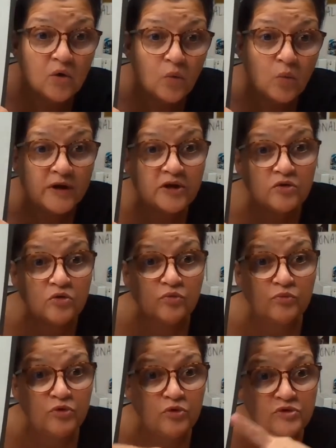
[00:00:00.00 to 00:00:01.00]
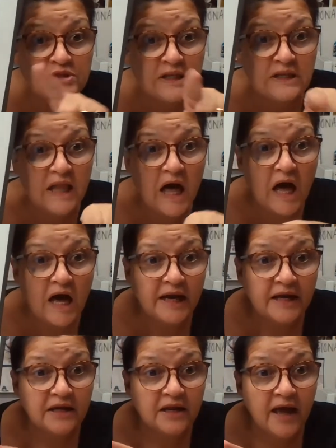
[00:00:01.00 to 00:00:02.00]
when you use a
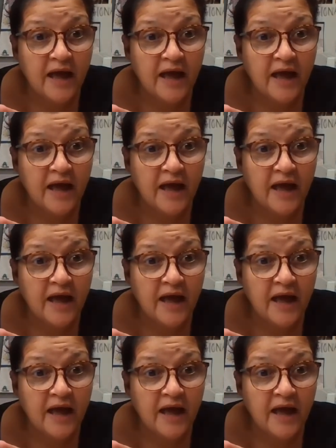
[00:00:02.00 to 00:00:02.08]
line